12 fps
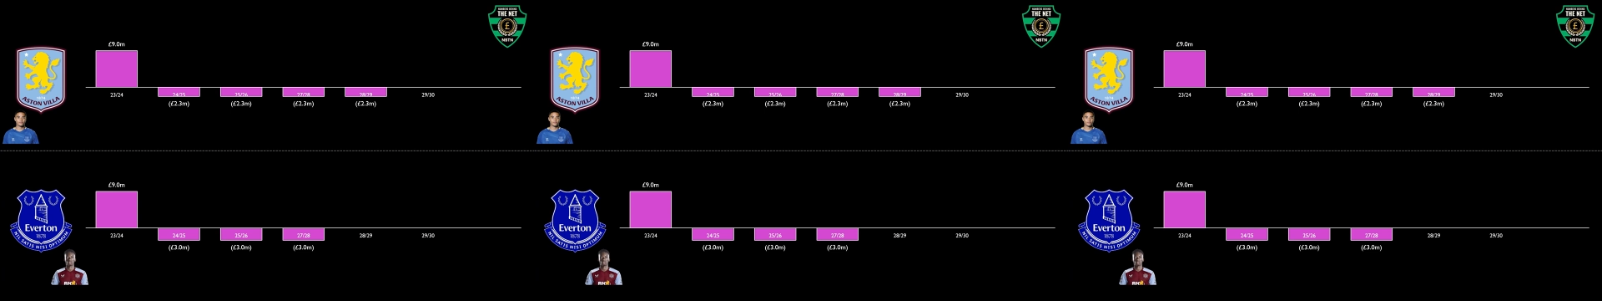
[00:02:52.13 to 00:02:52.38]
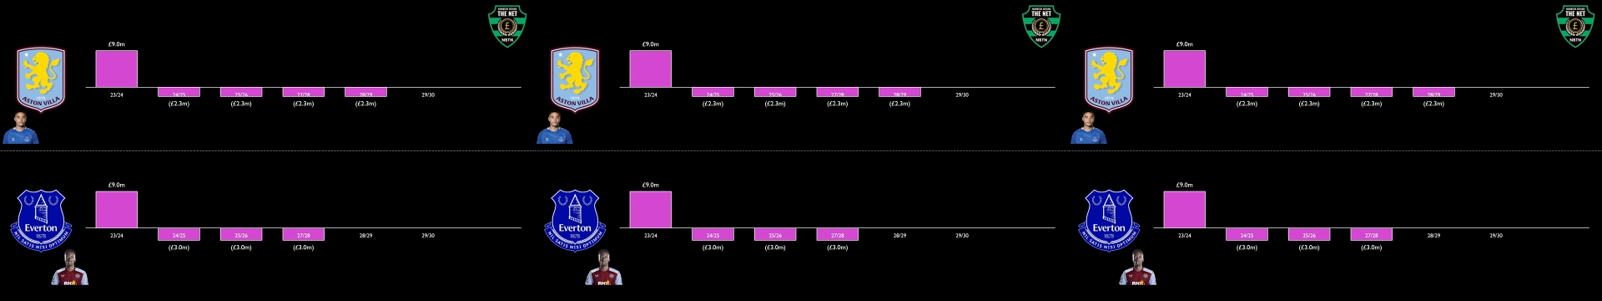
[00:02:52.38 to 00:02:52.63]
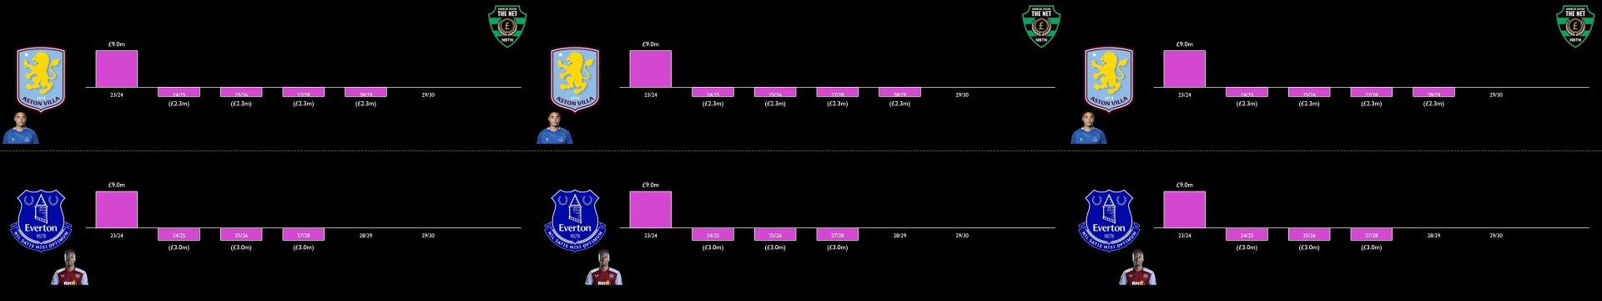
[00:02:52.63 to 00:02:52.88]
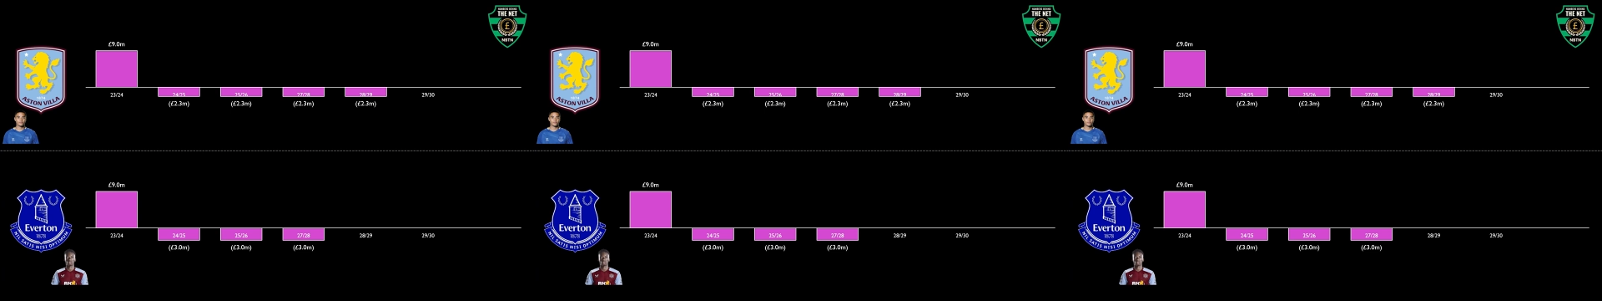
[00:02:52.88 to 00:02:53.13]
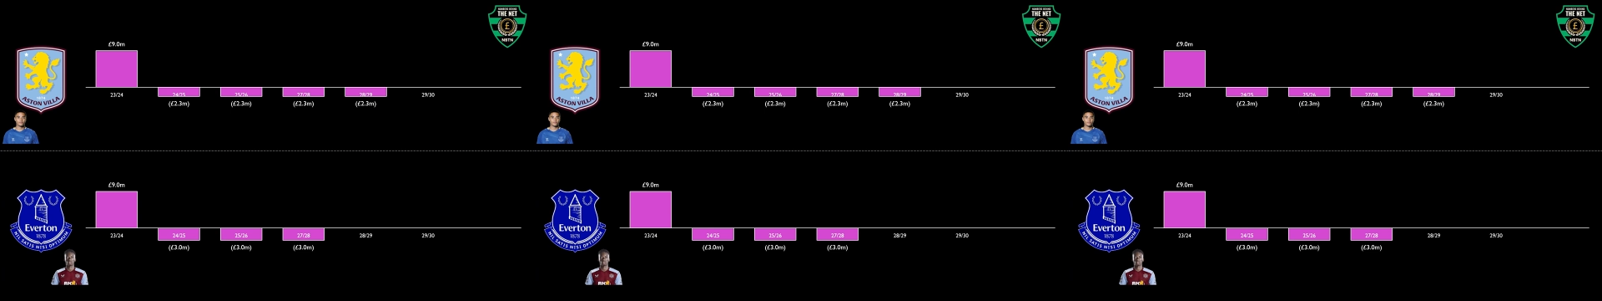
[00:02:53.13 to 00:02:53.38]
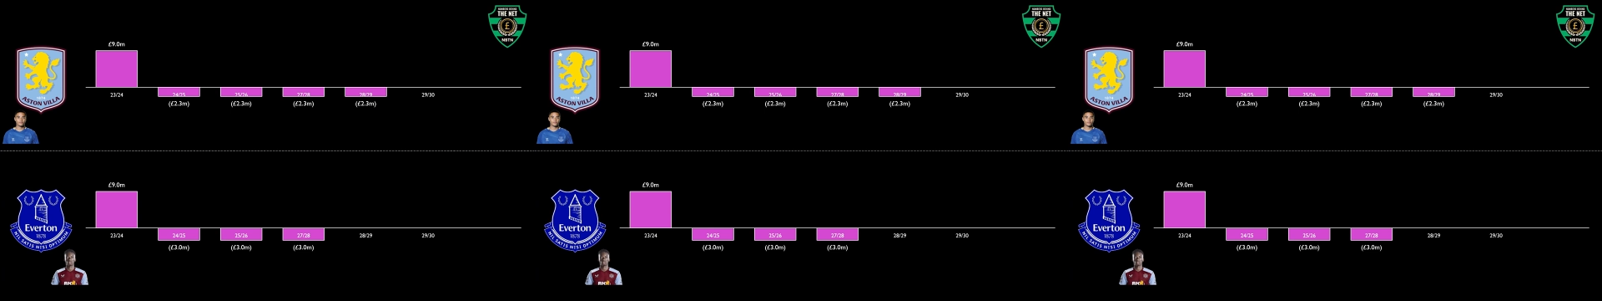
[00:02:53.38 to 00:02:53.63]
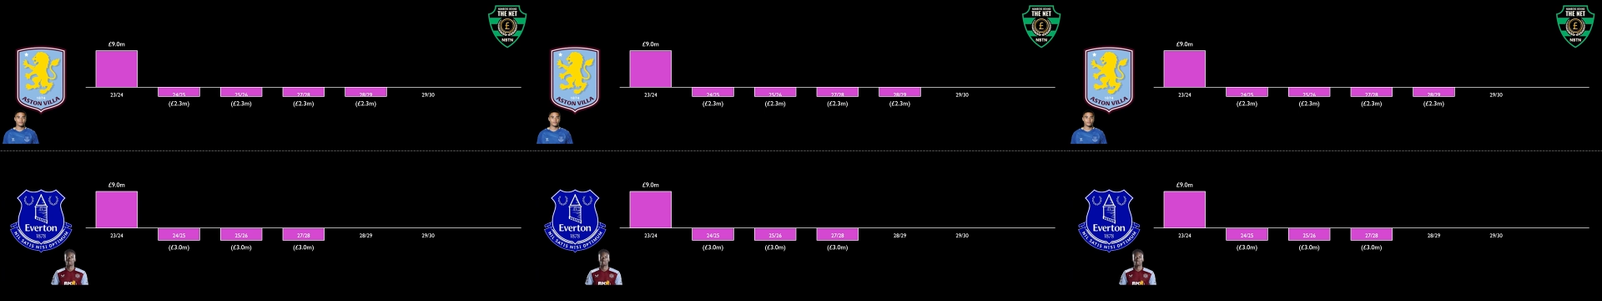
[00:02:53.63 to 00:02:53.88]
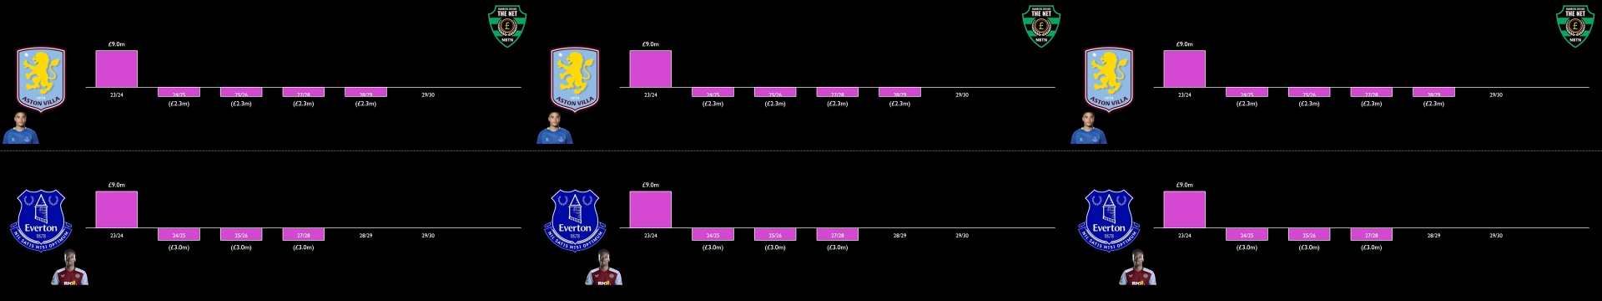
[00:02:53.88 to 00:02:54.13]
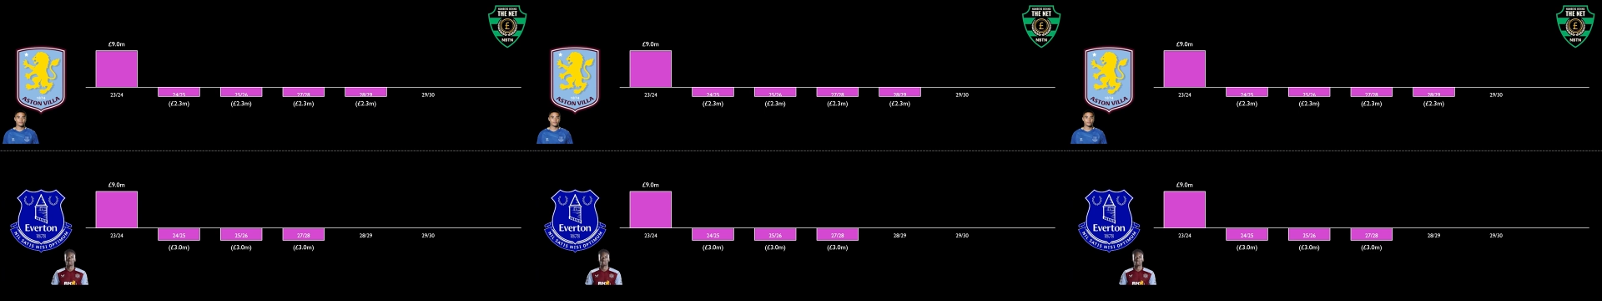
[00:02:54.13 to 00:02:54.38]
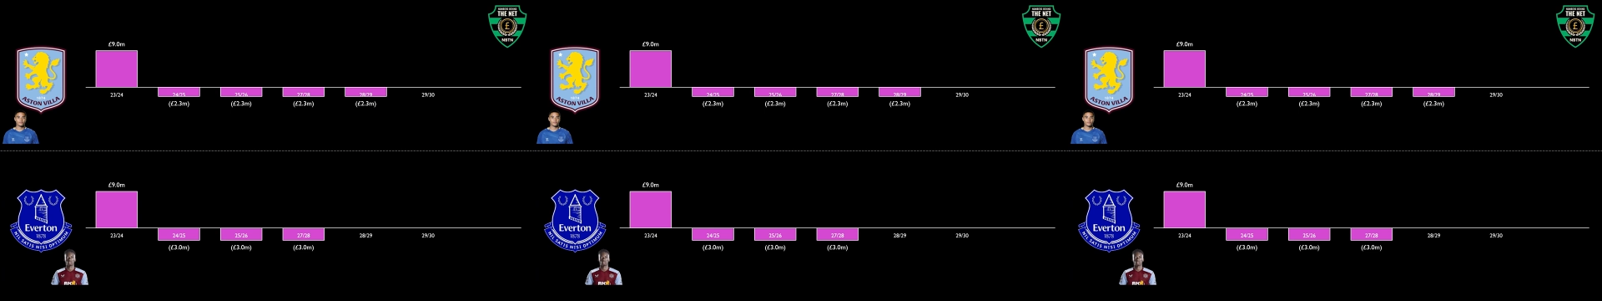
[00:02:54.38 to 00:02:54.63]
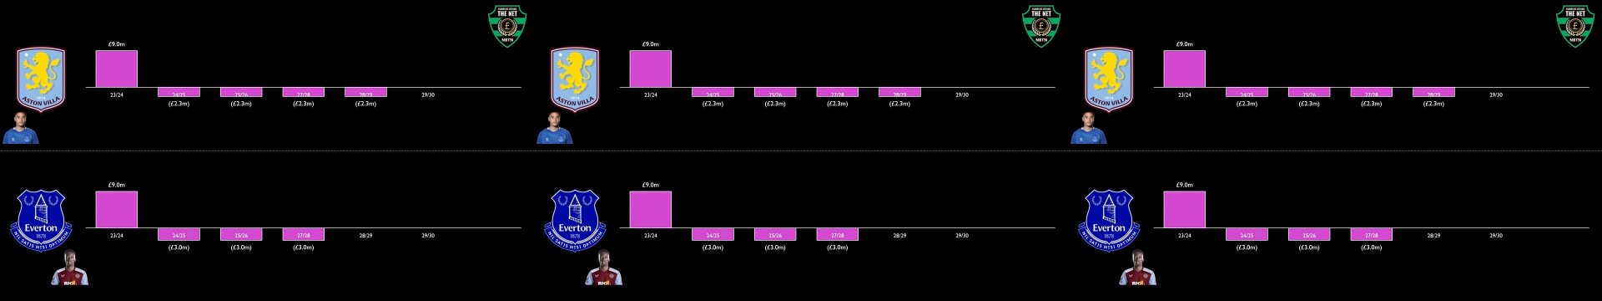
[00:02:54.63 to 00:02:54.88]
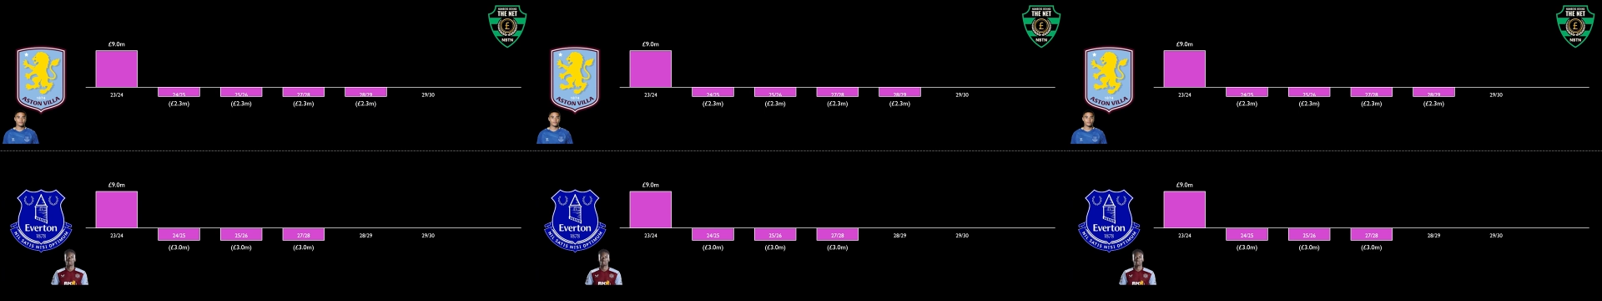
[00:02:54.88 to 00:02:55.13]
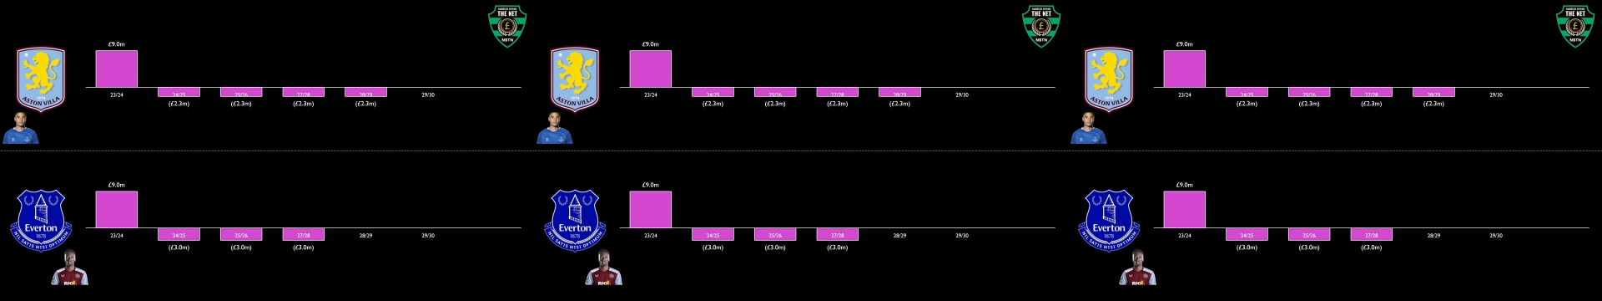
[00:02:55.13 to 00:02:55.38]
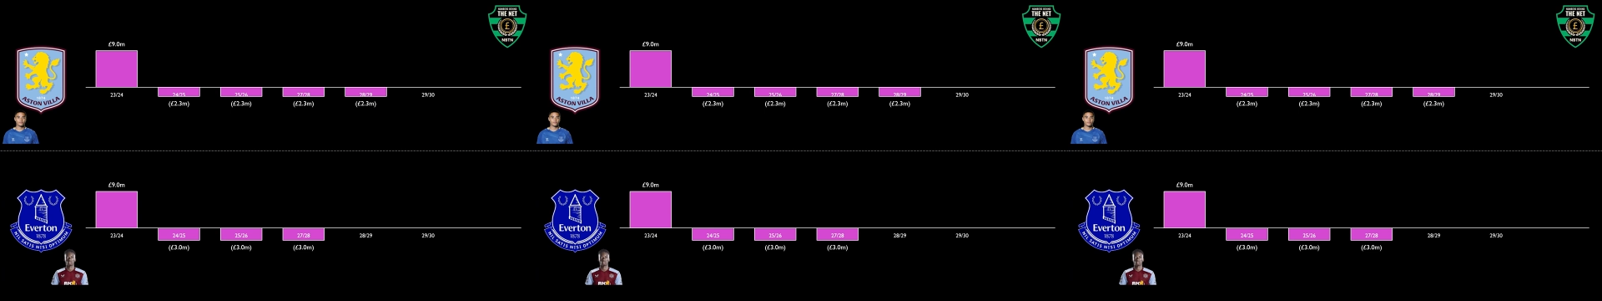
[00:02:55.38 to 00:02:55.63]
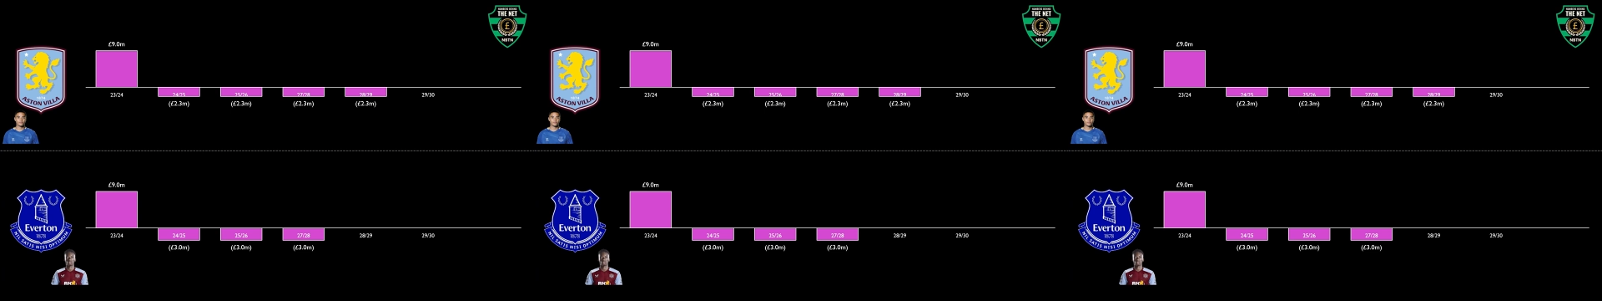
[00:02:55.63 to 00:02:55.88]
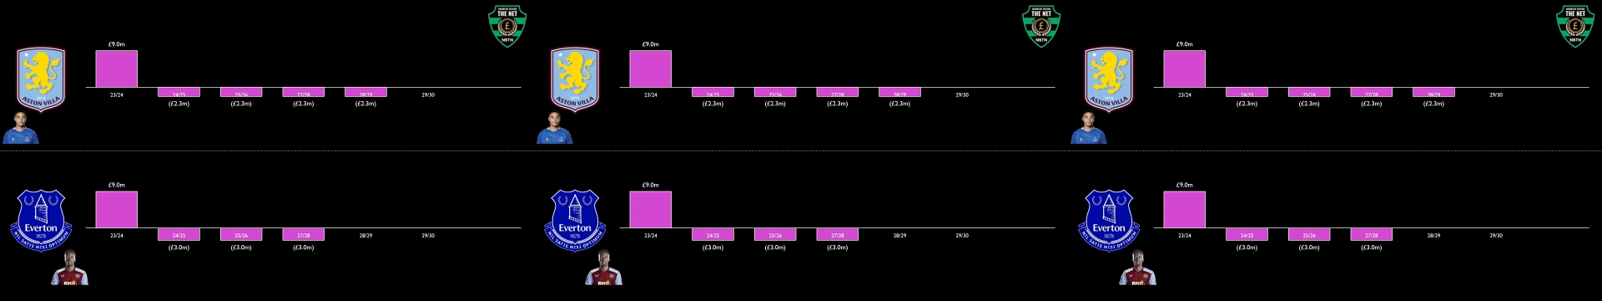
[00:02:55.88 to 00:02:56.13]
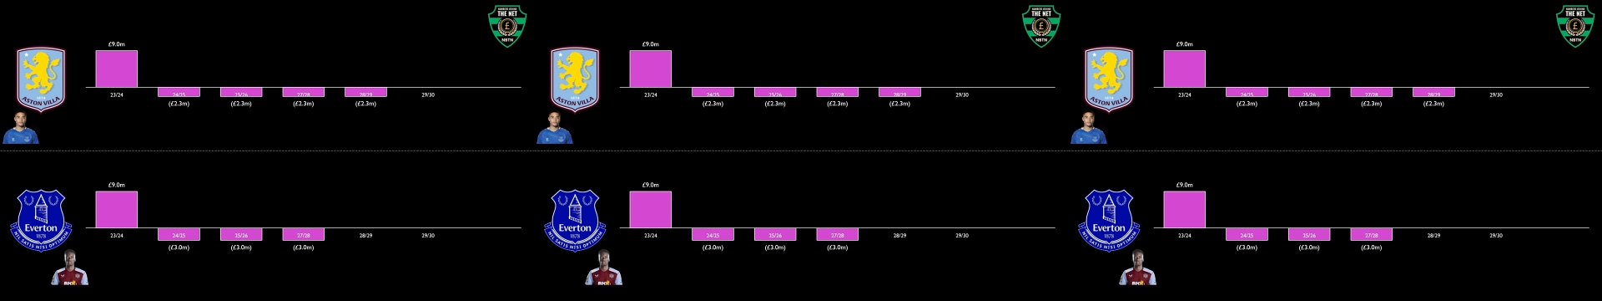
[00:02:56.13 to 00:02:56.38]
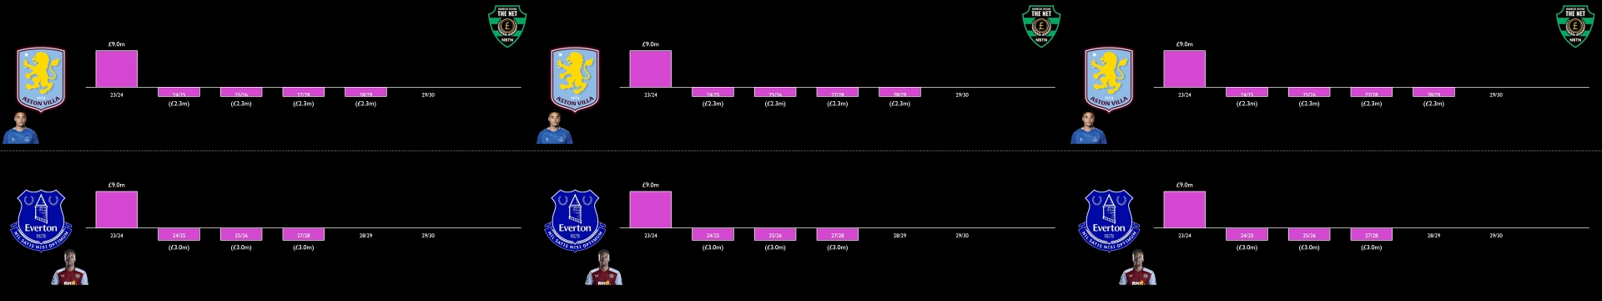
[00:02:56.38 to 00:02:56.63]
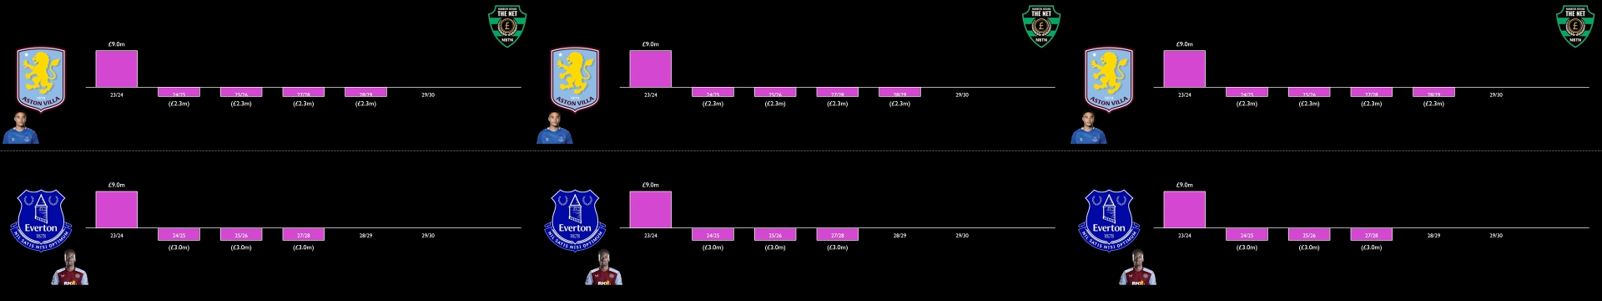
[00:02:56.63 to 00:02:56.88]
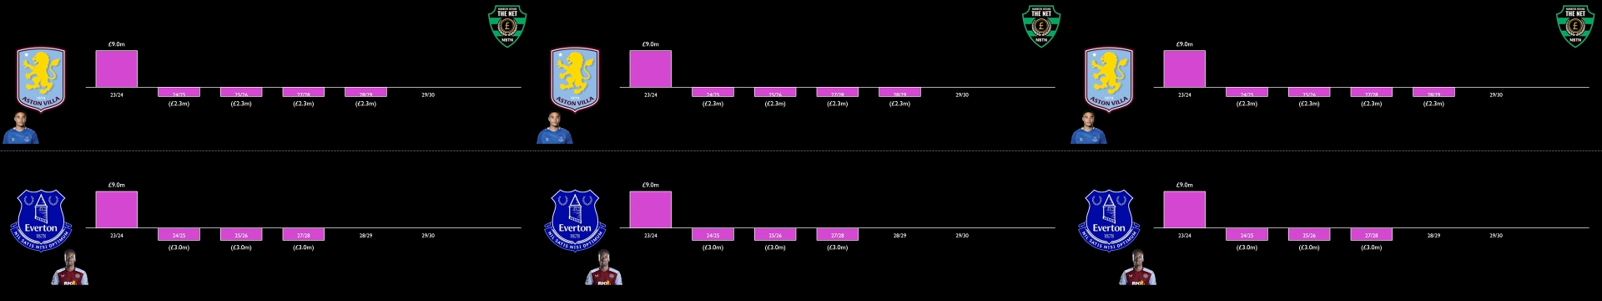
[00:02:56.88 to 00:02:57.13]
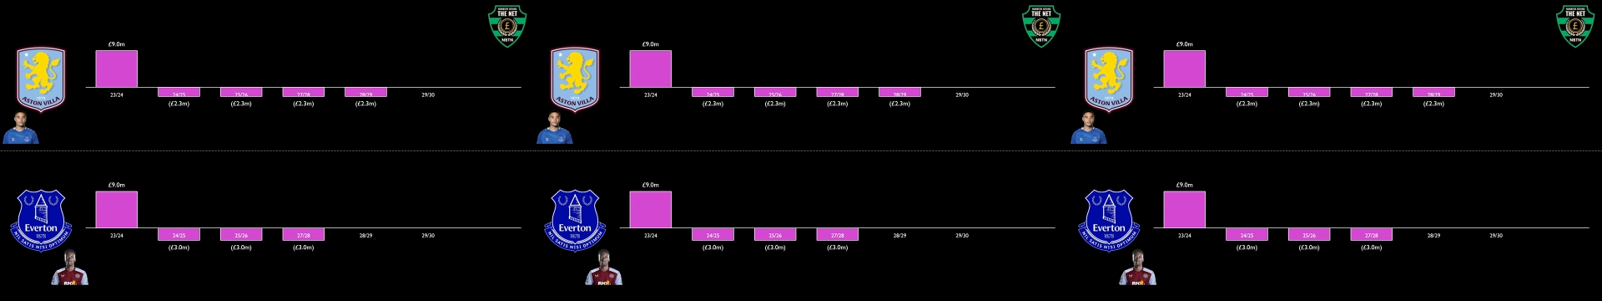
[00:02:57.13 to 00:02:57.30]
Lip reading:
[unreadable: no face in view]